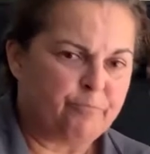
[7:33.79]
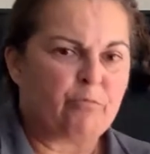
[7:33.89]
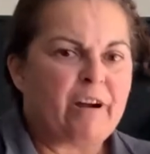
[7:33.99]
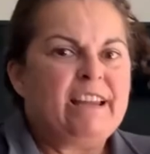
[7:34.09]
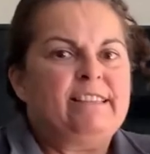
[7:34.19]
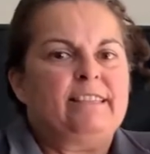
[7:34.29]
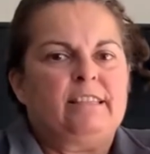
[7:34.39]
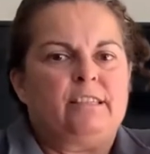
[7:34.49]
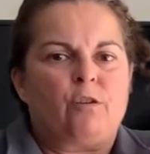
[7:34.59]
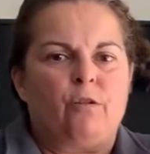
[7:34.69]

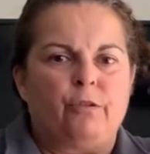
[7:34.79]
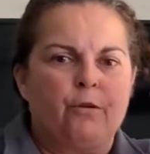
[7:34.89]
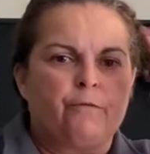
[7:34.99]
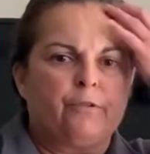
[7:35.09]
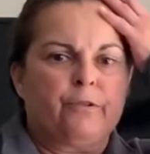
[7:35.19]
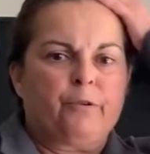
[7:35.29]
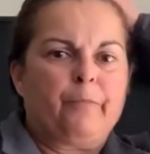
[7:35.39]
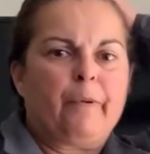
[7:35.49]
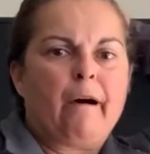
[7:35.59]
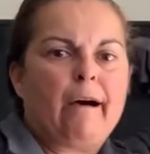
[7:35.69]
braces all over their
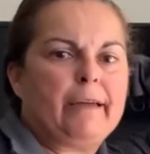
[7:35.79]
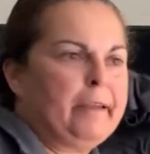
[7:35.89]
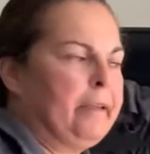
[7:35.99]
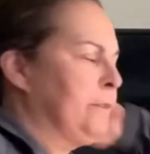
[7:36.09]
body,